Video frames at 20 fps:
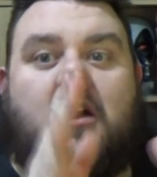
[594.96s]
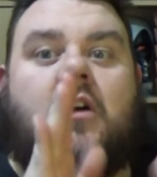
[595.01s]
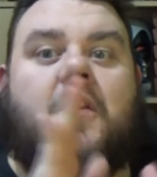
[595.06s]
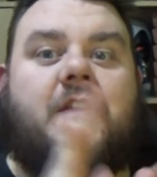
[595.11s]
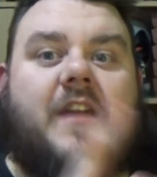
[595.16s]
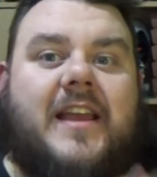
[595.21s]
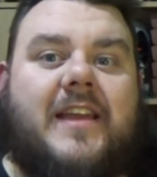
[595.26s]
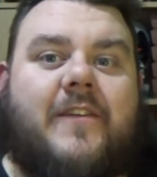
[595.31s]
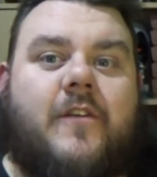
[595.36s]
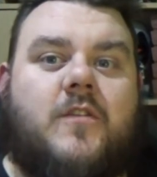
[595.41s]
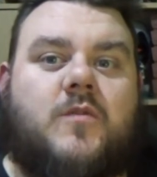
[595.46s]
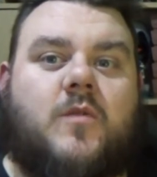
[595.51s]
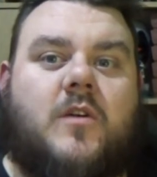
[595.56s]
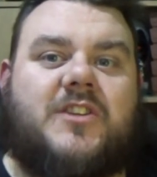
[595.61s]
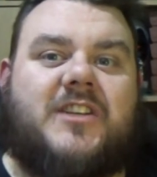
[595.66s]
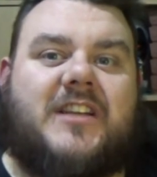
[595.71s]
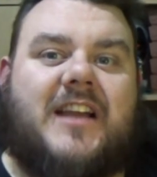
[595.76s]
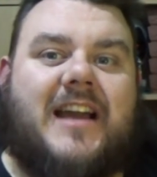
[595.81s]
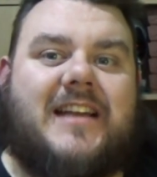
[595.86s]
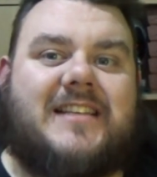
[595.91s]
Thank you very much for
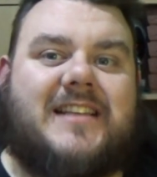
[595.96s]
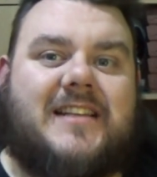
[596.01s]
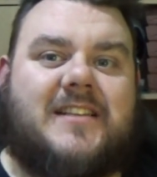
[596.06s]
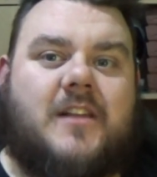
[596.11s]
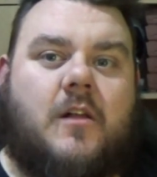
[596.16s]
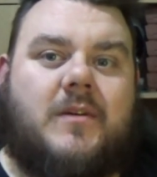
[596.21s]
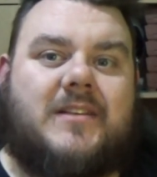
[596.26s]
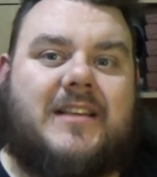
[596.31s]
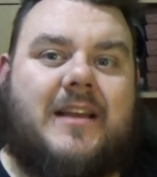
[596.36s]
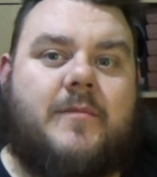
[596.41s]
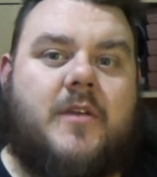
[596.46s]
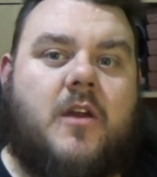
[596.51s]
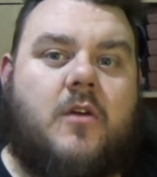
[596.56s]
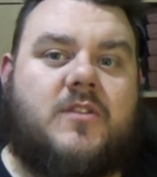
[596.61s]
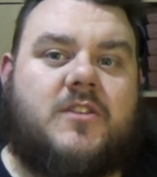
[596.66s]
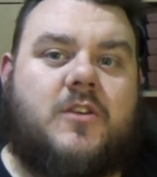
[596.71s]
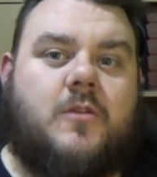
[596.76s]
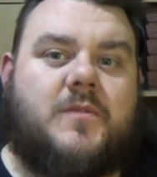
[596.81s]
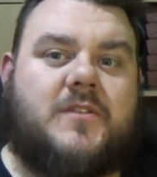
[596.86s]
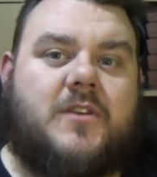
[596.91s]
watching, guys. As always, I'm your
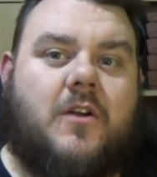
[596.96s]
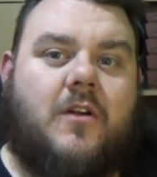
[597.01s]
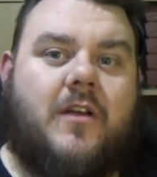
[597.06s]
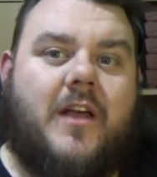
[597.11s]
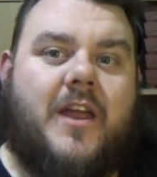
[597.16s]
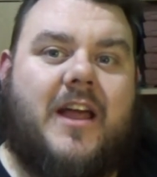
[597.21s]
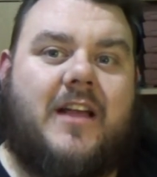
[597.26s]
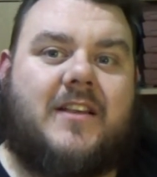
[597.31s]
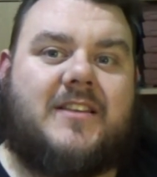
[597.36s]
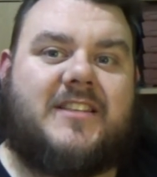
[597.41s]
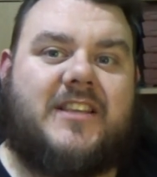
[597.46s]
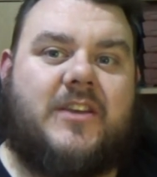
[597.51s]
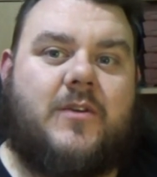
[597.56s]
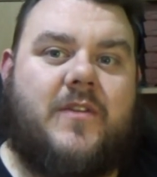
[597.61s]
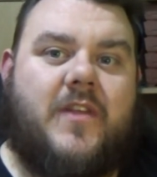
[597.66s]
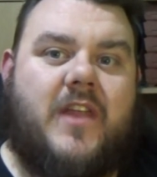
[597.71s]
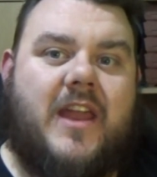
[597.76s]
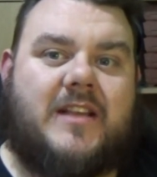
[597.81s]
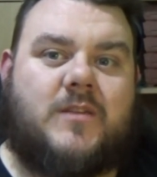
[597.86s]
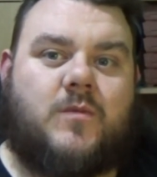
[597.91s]
host, Super Sorrel, and I'll see you
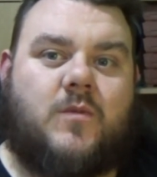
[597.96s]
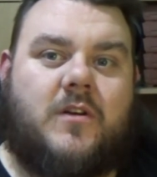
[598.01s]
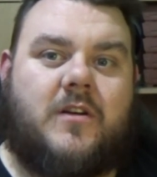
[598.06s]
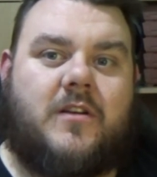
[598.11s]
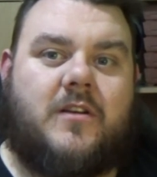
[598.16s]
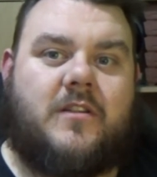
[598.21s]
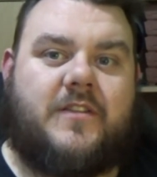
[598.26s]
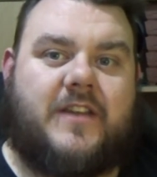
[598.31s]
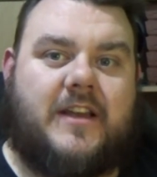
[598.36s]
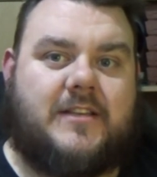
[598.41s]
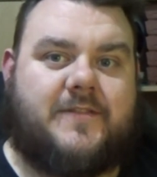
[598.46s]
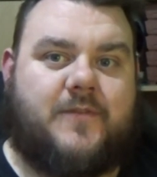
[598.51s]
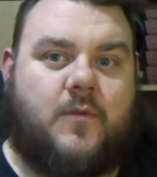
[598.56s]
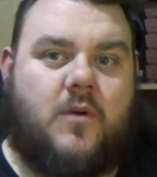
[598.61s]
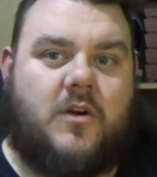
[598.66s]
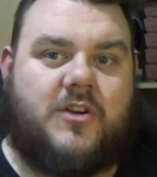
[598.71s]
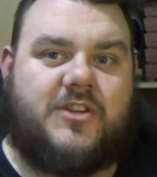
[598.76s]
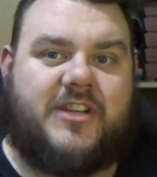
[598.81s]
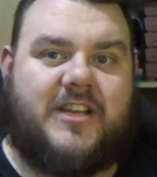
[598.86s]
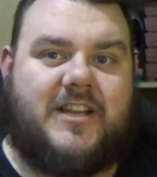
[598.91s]
in the next one. Thanks for
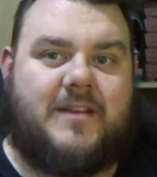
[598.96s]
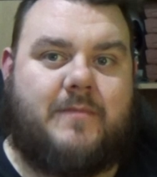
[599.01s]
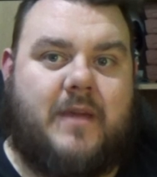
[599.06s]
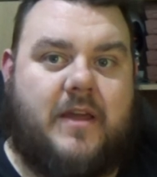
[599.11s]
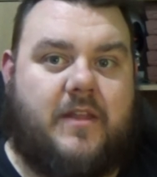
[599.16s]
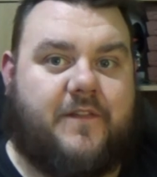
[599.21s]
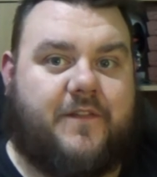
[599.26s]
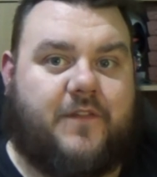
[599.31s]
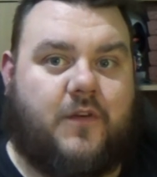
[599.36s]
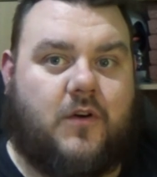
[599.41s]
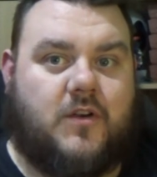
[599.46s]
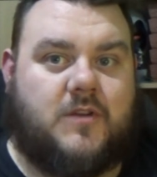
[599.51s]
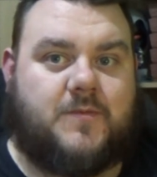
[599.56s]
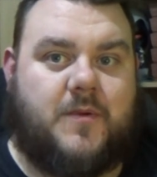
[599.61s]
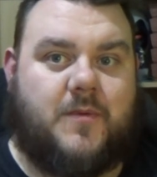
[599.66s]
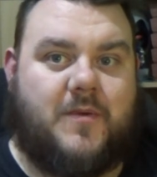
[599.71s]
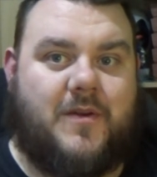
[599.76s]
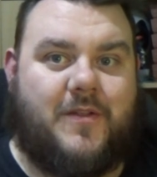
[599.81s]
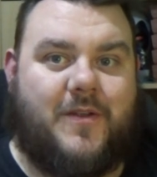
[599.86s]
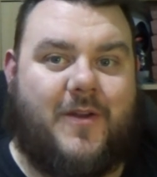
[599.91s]
watching. May the Force
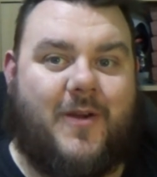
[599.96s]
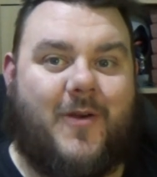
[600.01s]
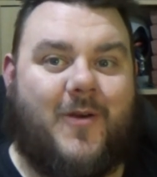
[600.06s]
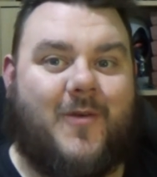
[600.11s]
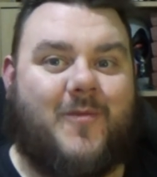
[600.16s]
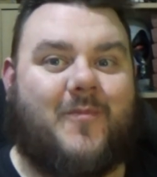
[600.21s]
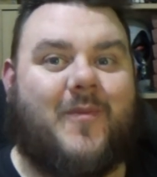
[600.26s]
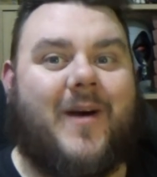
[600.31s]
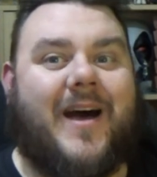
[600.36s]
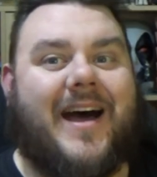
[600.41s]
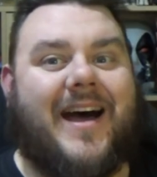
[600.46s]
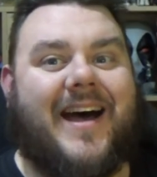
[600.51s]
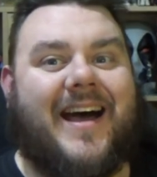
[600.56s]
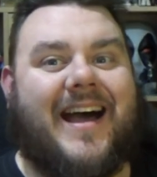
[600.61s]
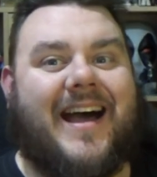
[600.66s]
be with you. Bye!